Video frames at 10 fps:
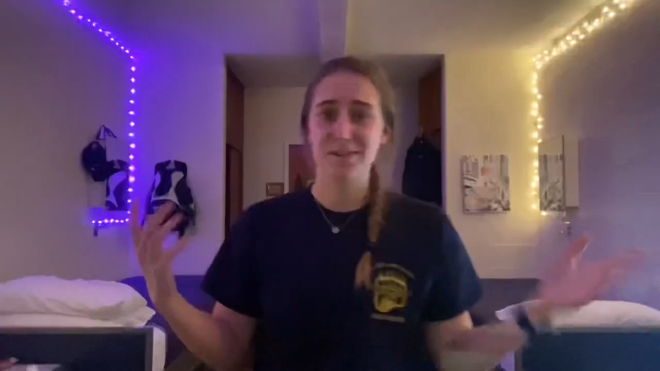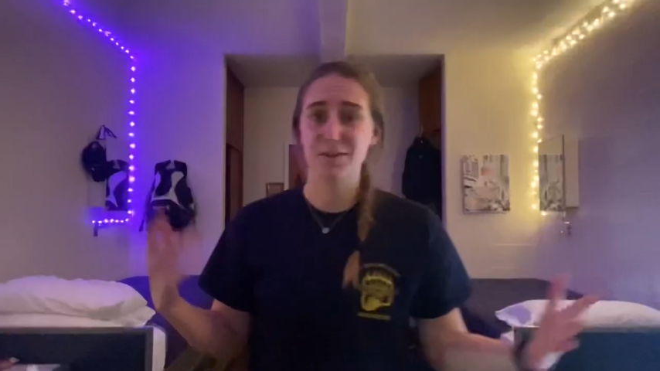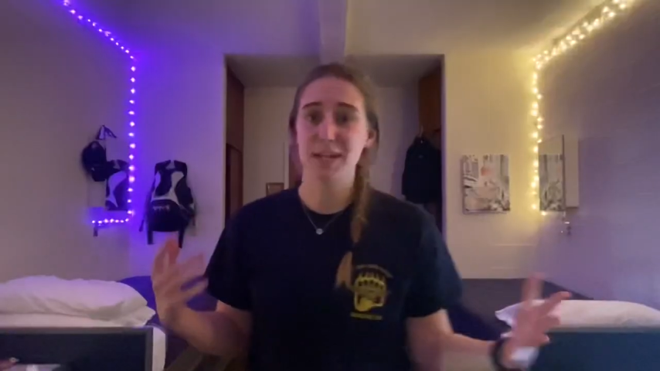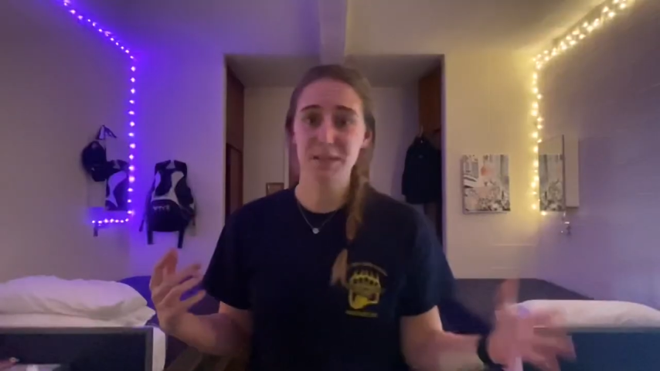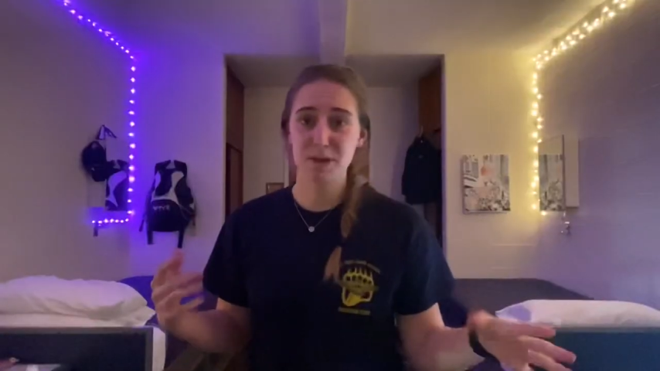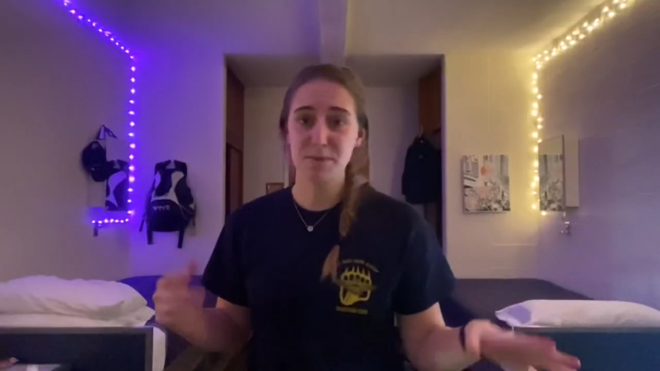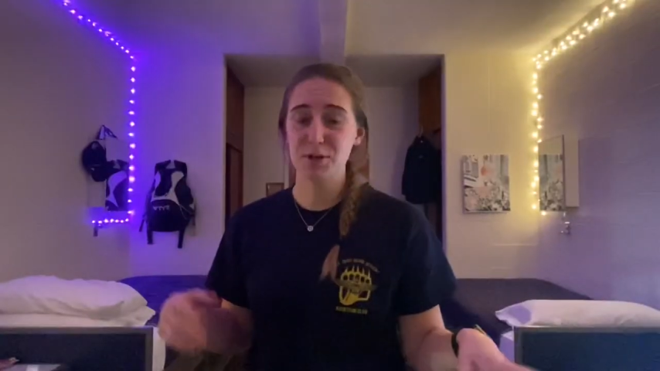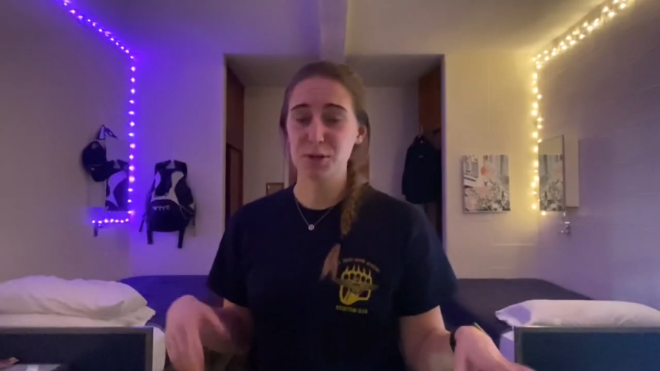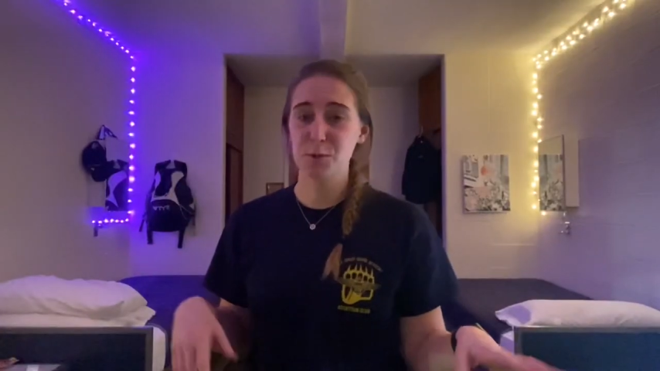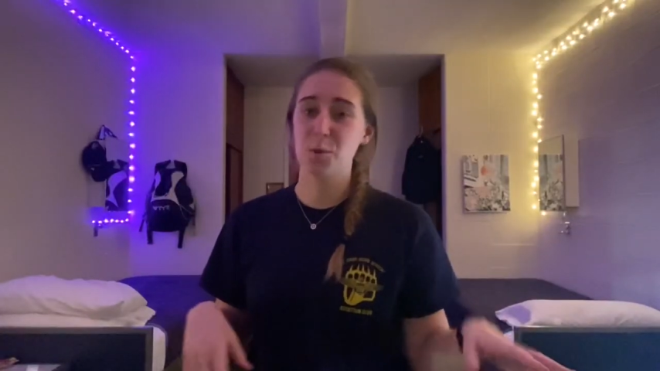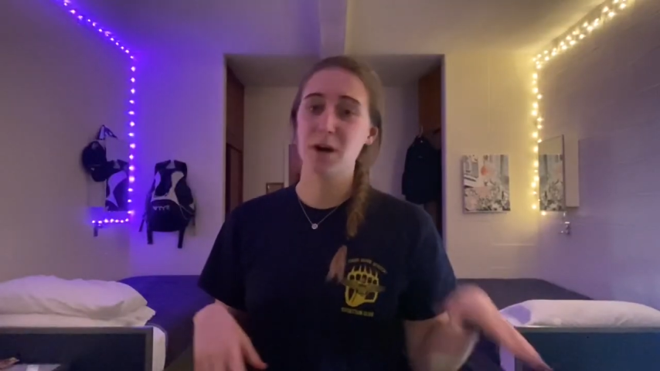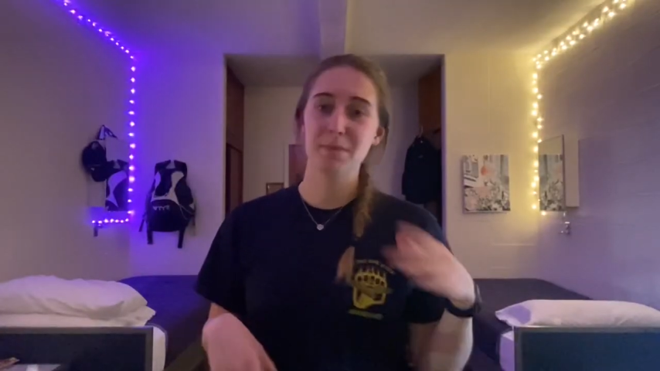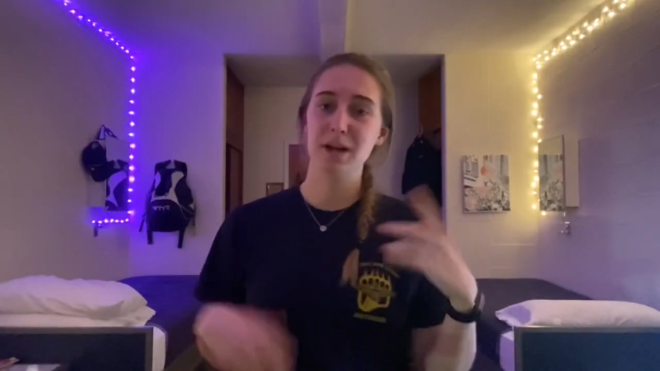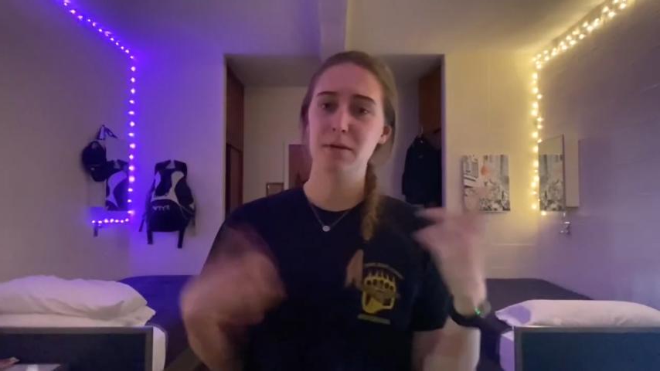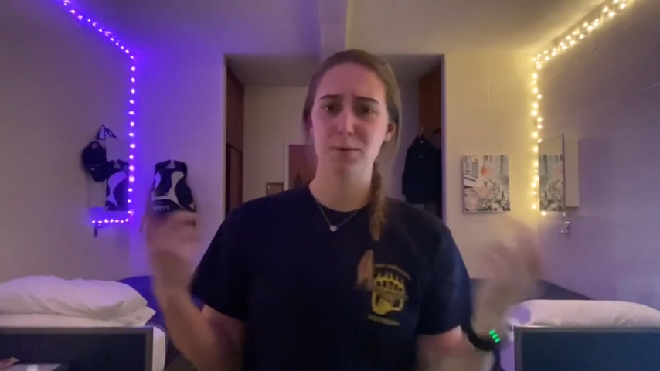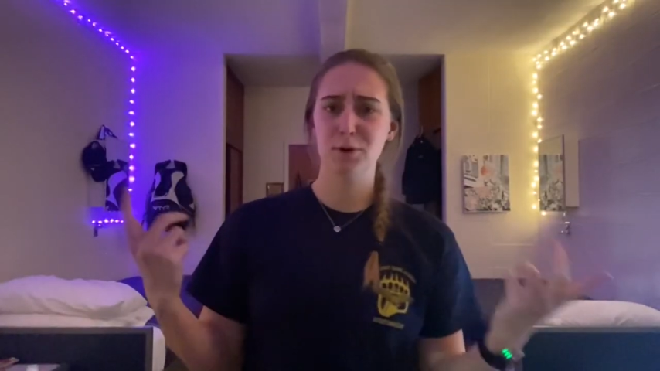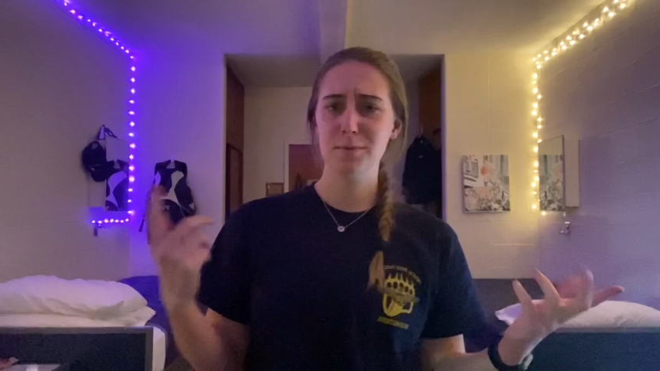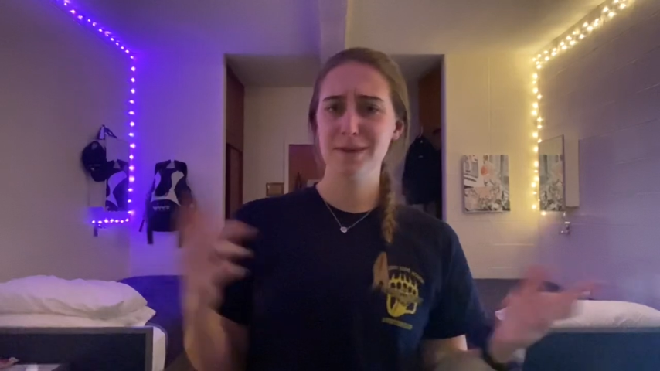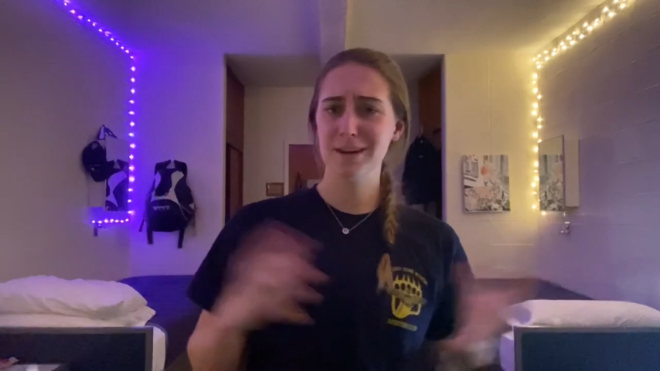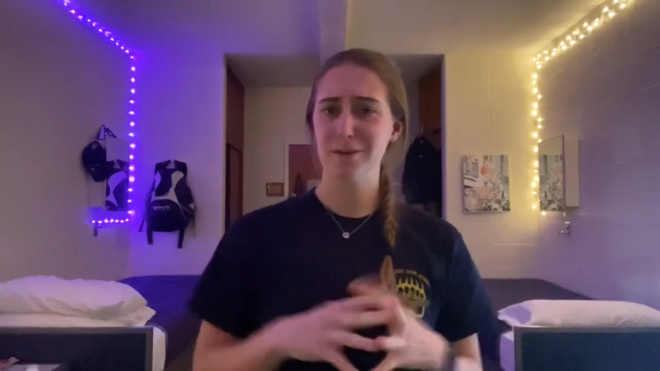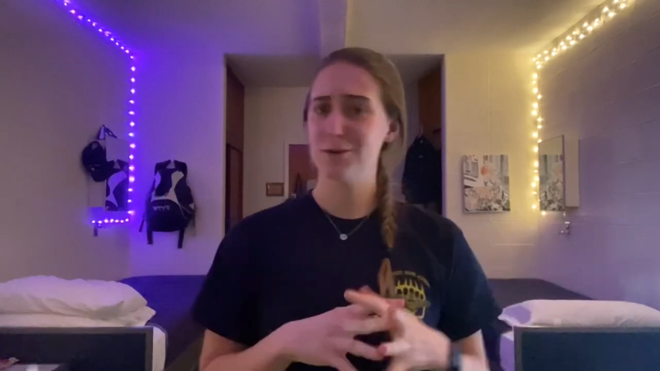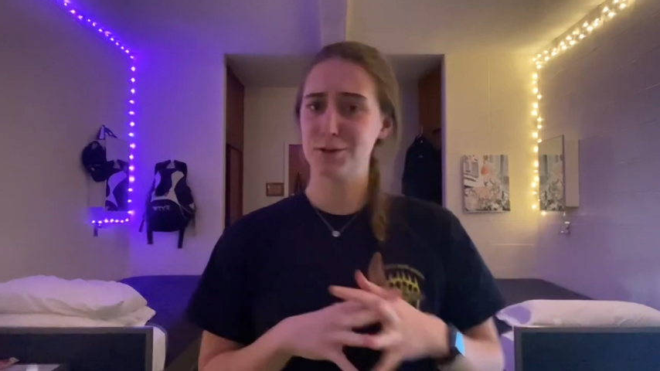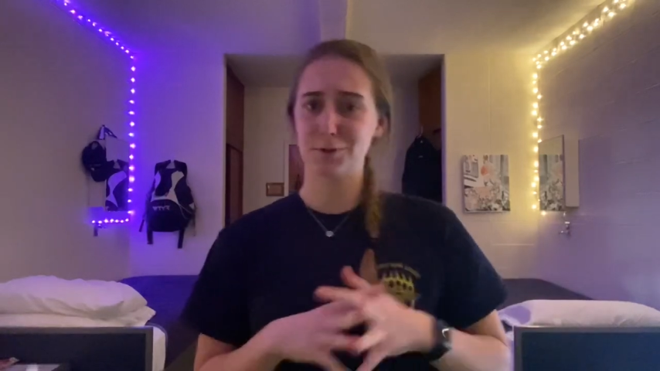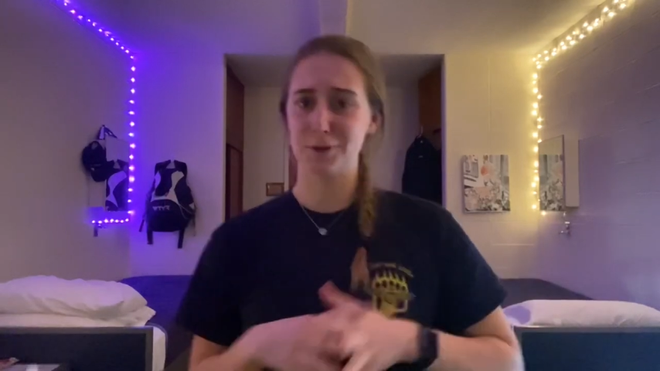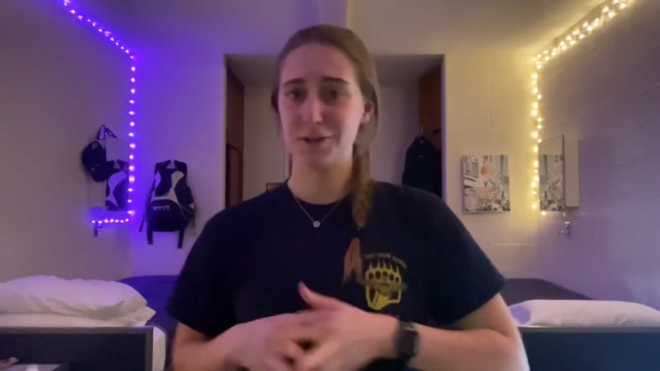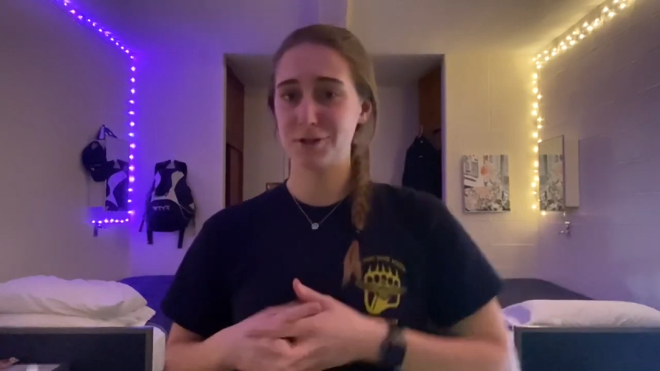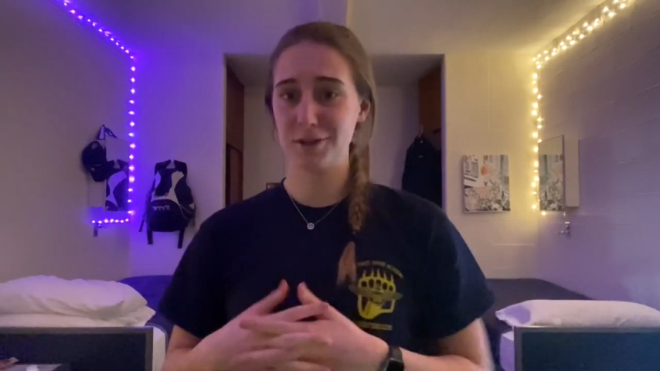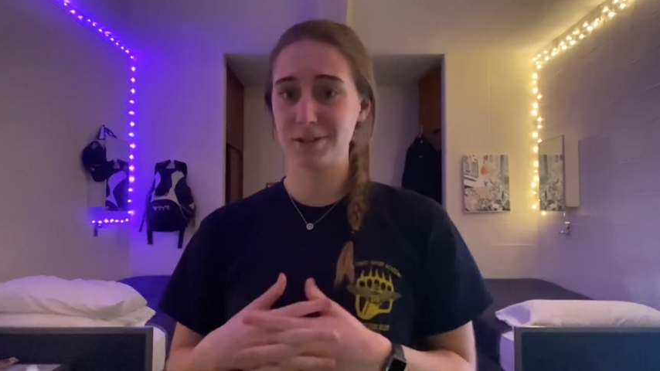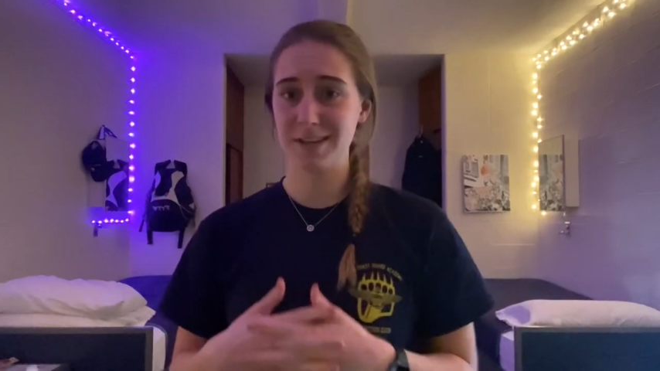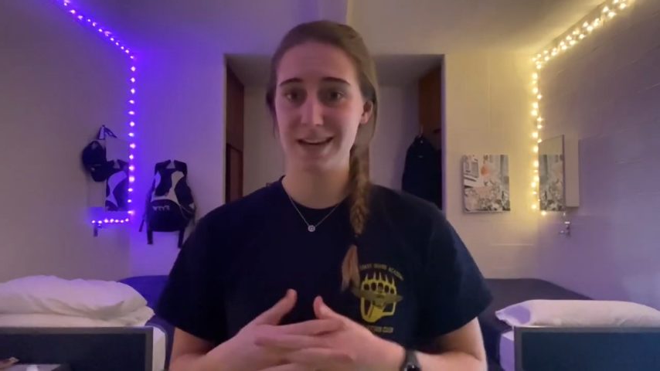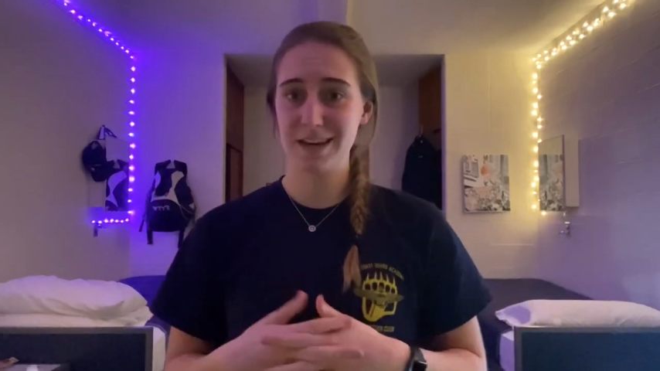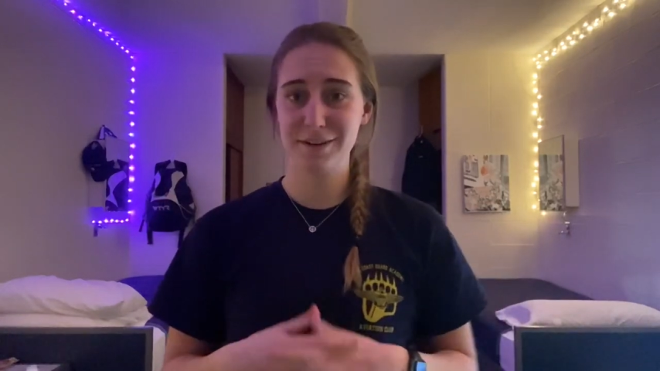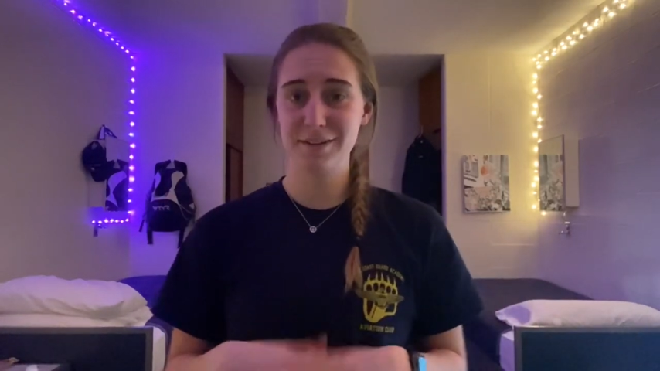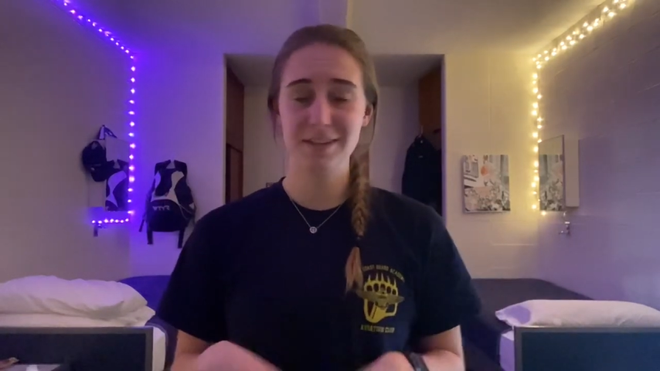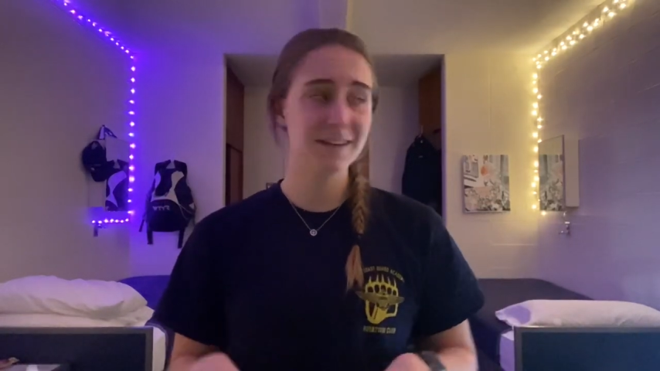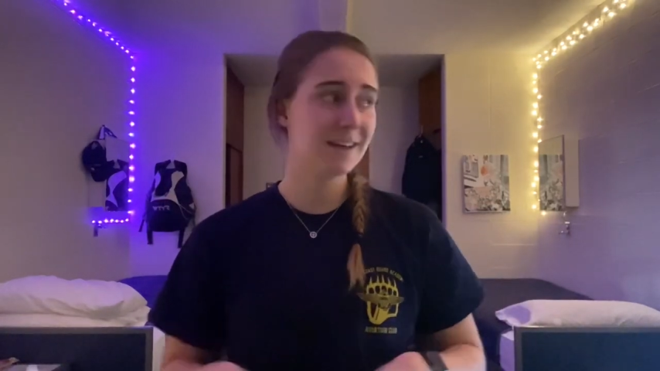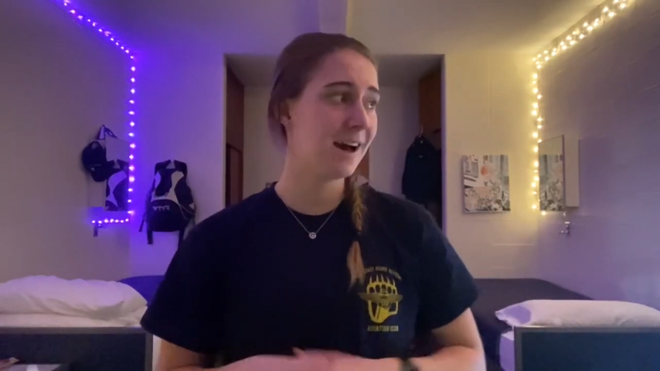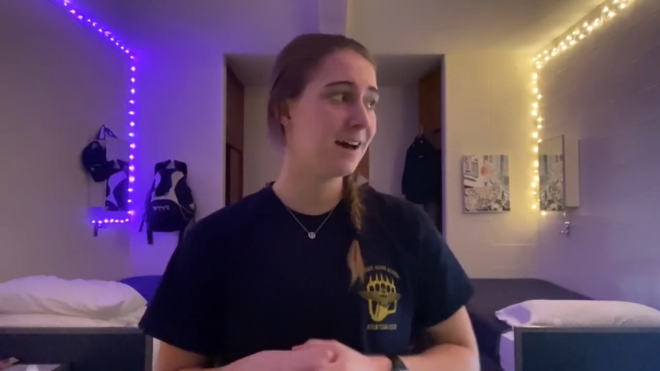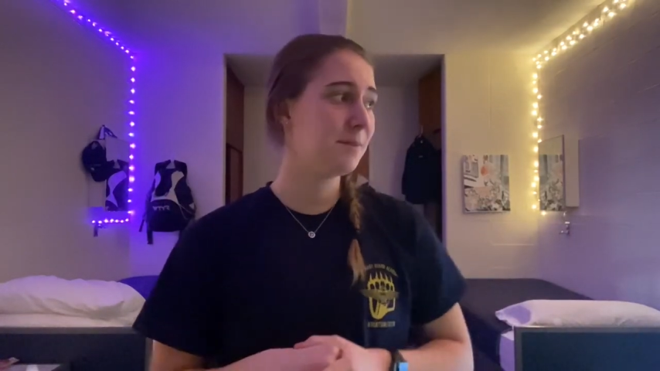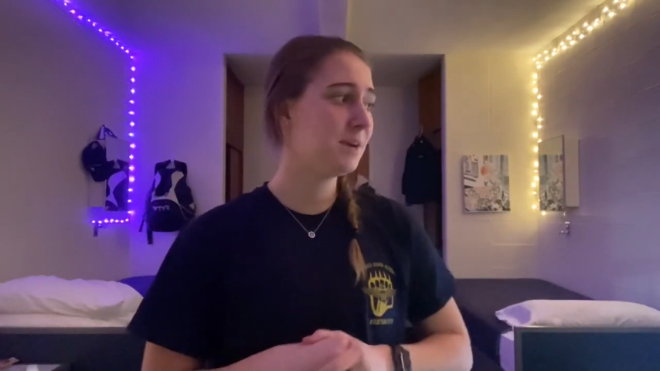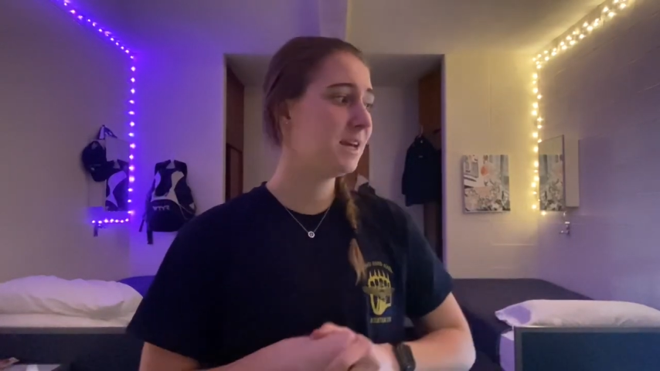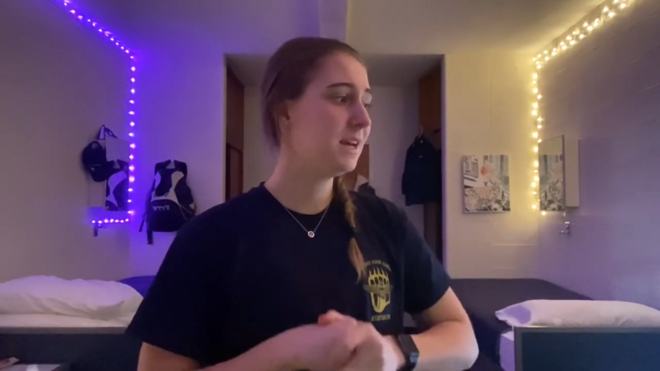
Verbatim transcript: that's pretty much what my room and other storage looks like here at the academy.